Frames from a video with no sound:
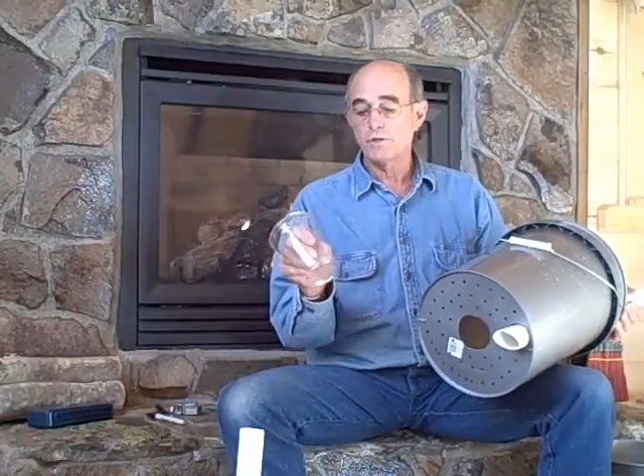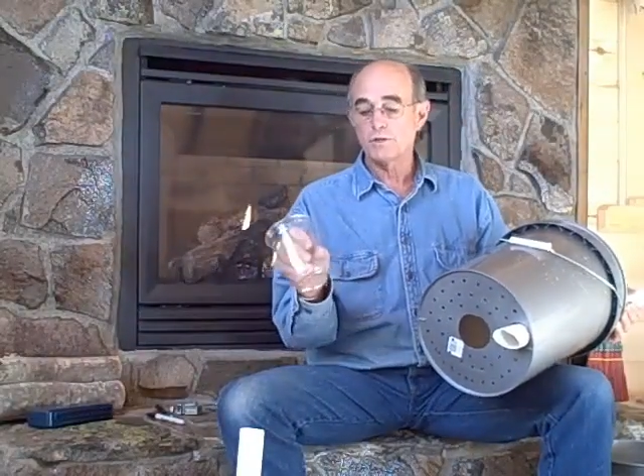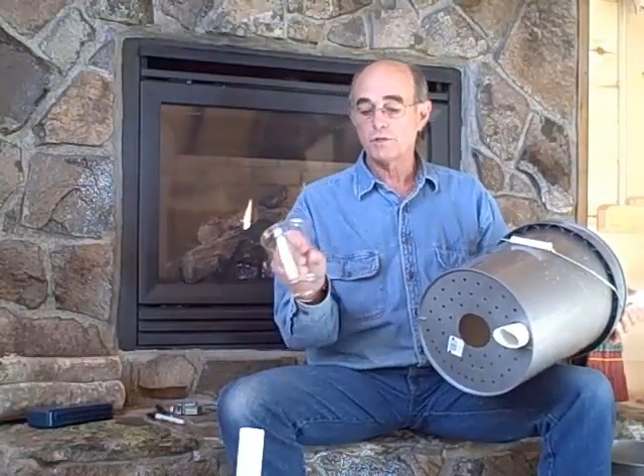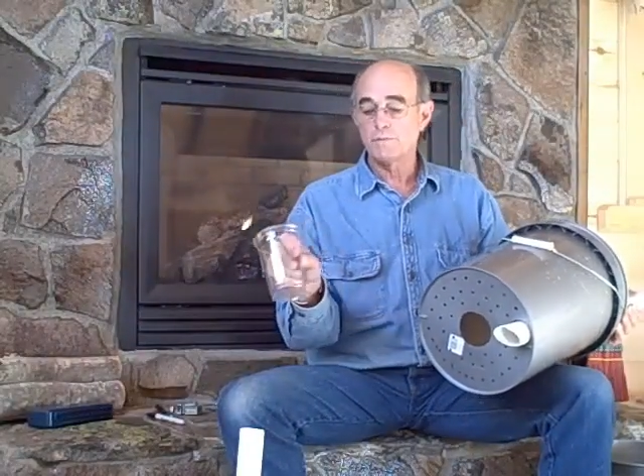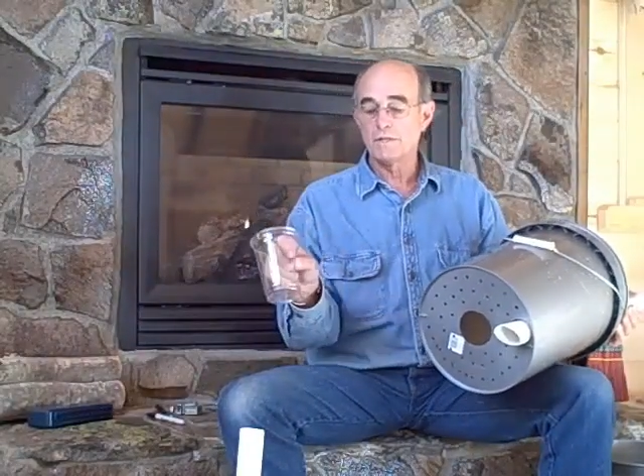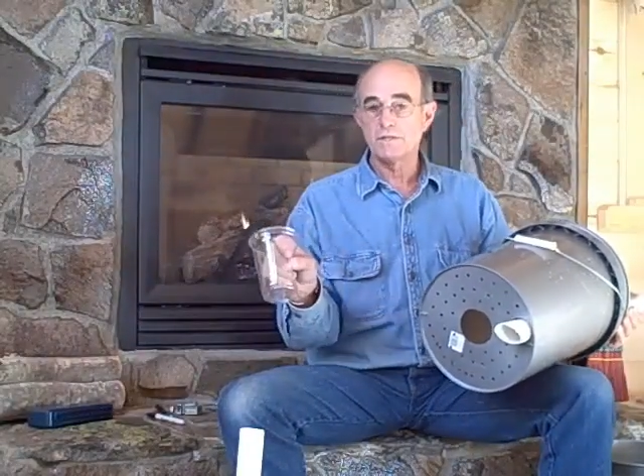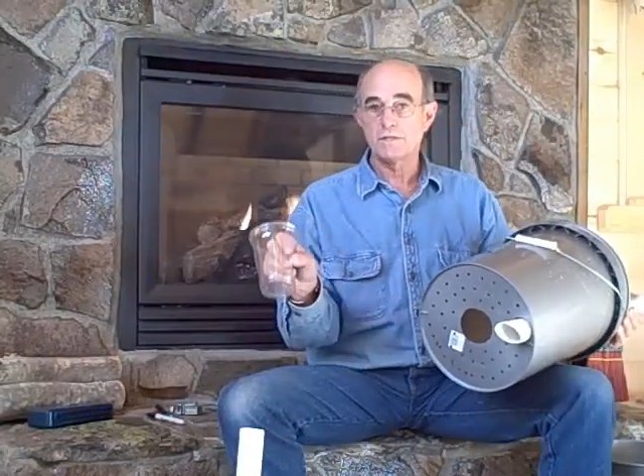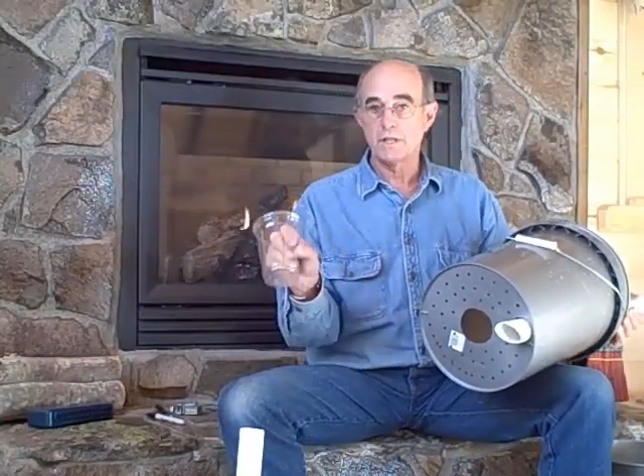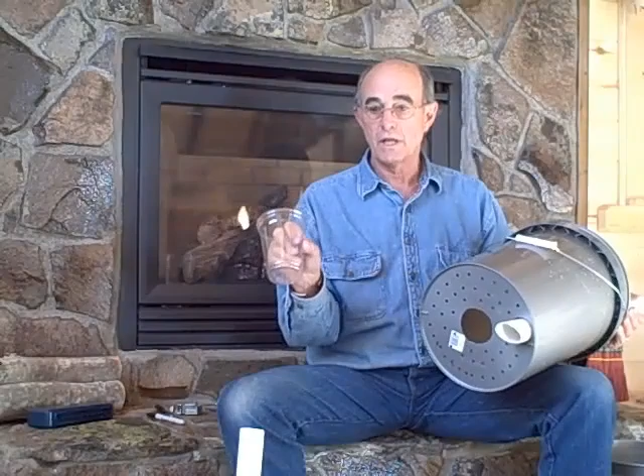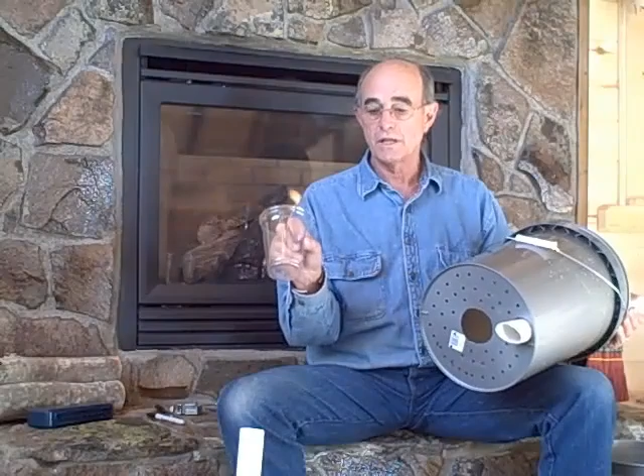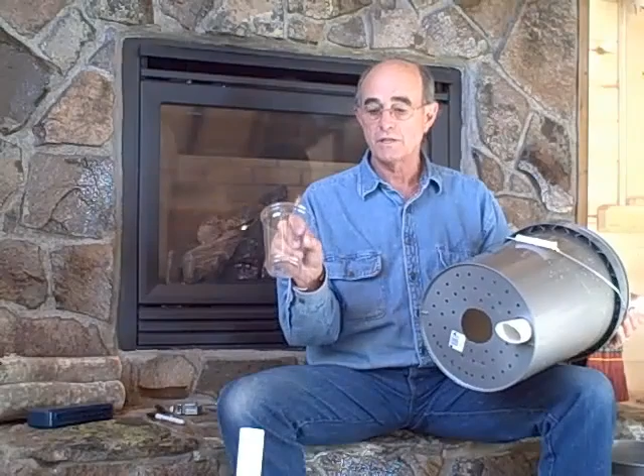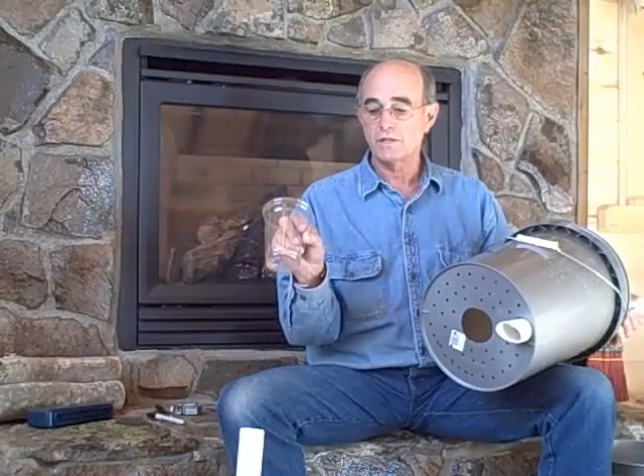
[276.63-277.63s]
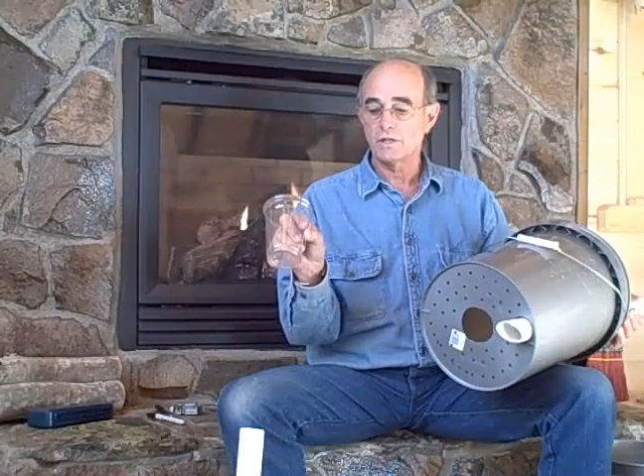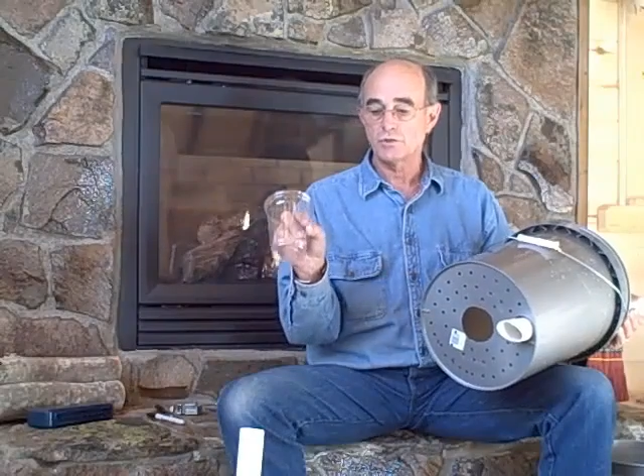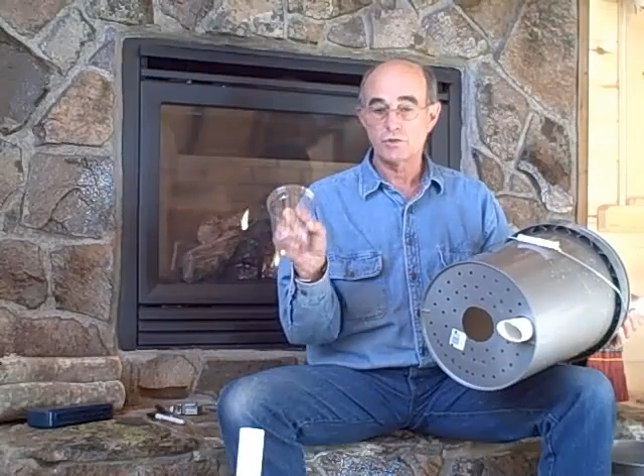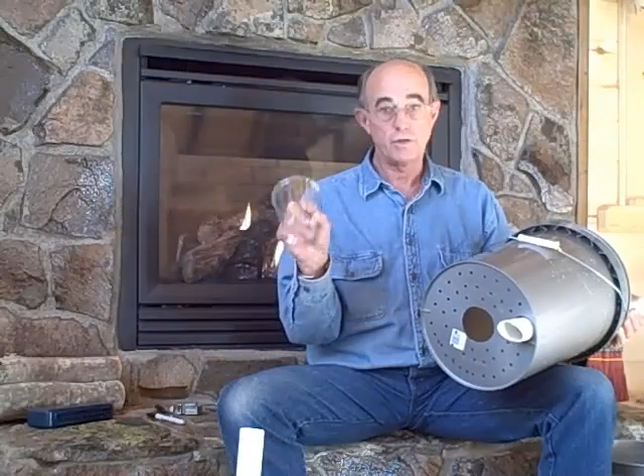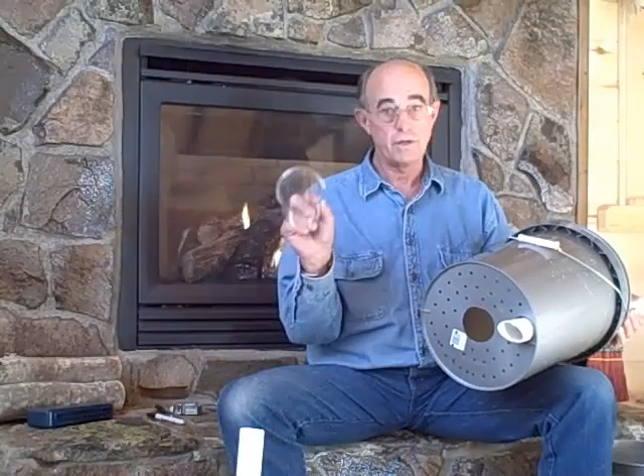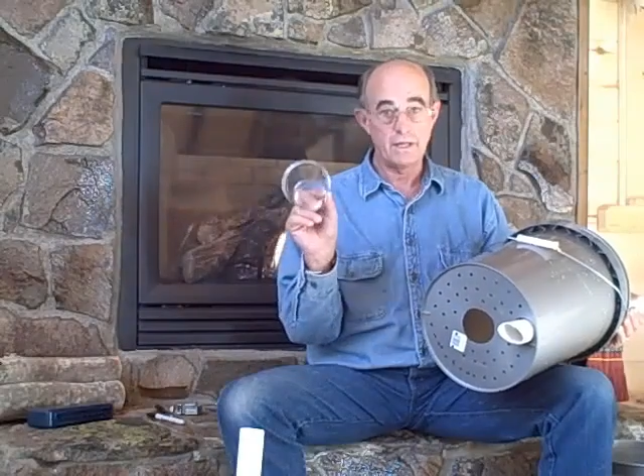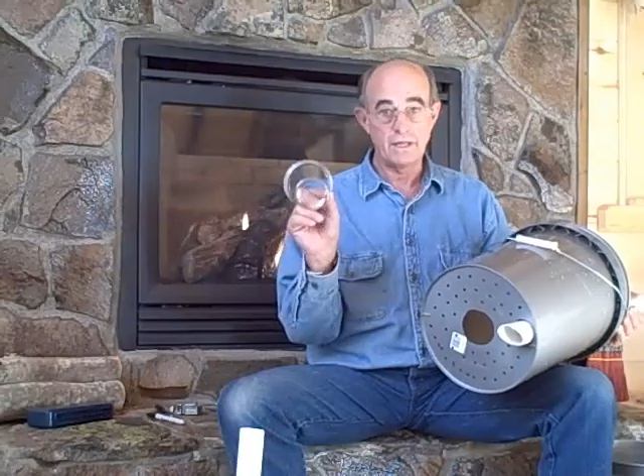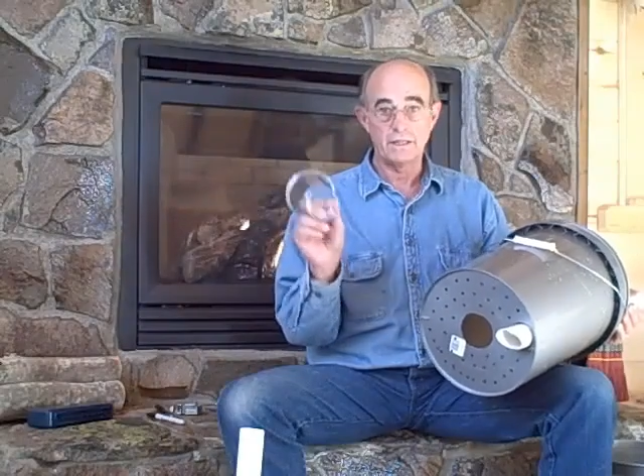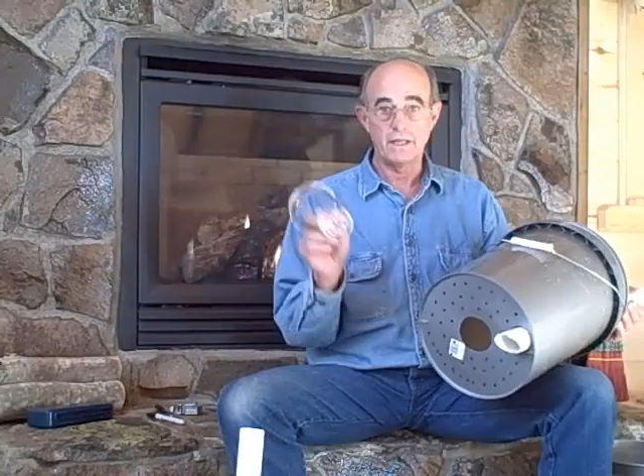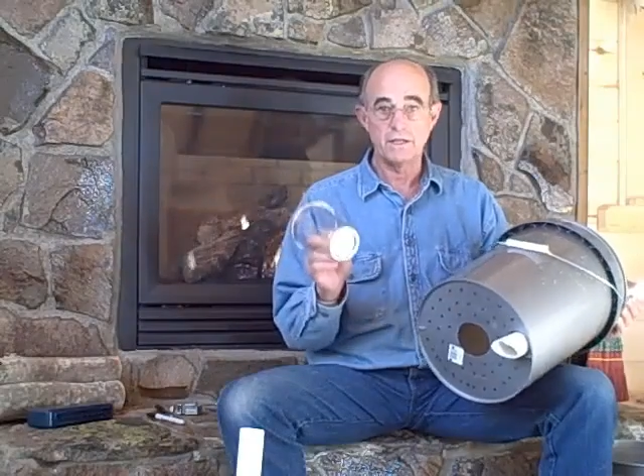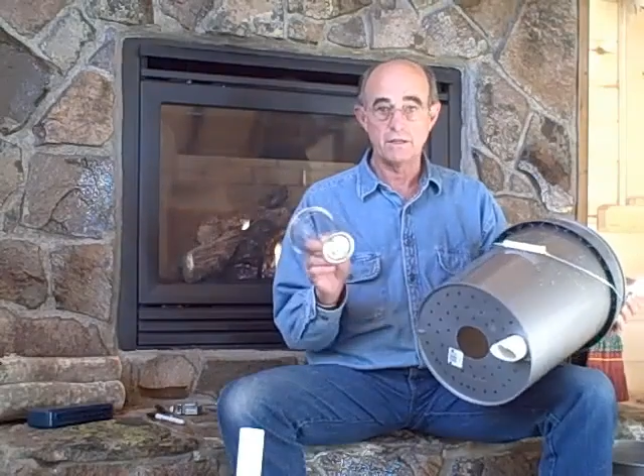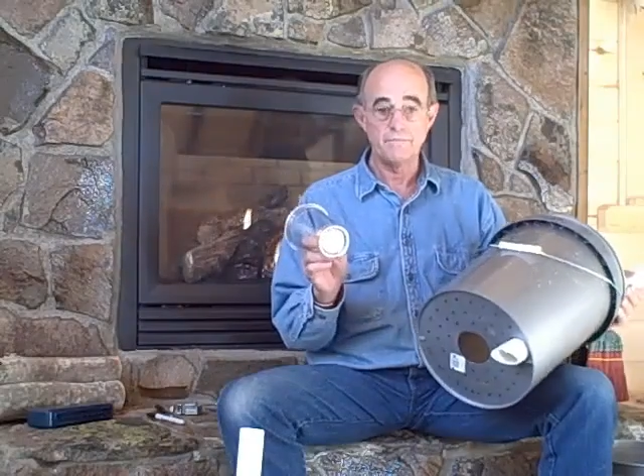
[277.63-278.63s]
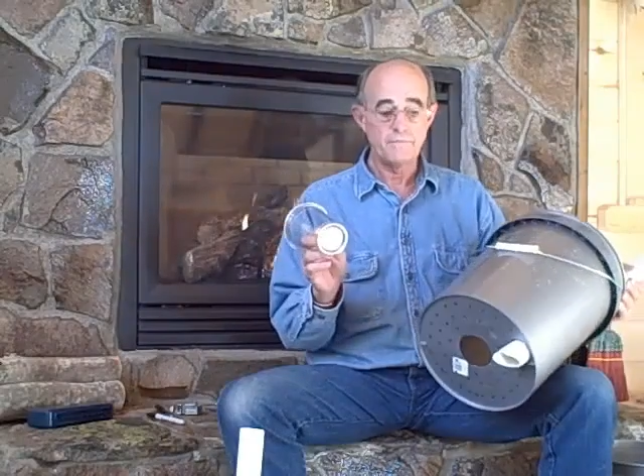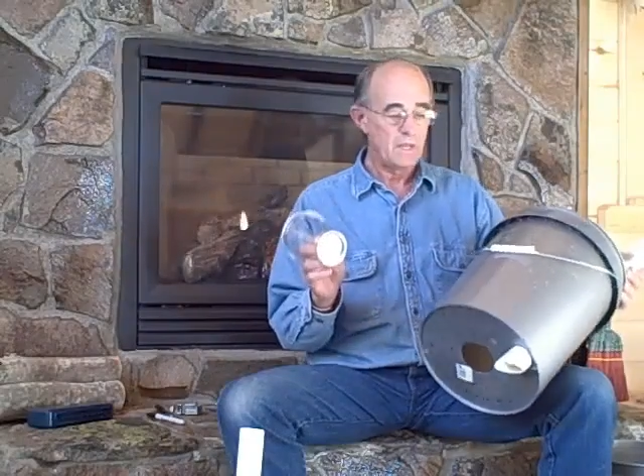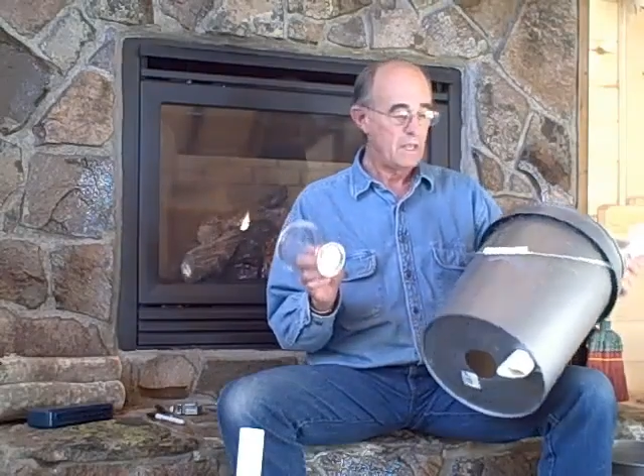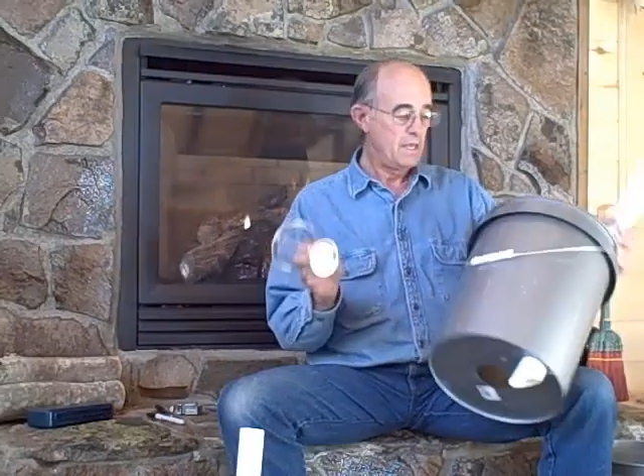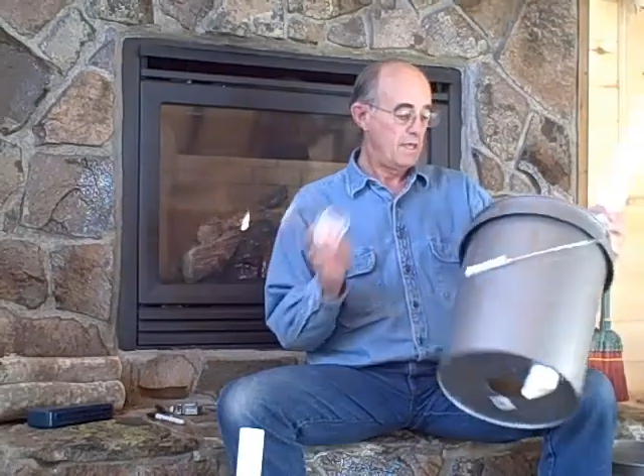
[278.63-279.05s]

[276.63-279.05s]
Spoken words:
which has been sliced. I'll show you that later.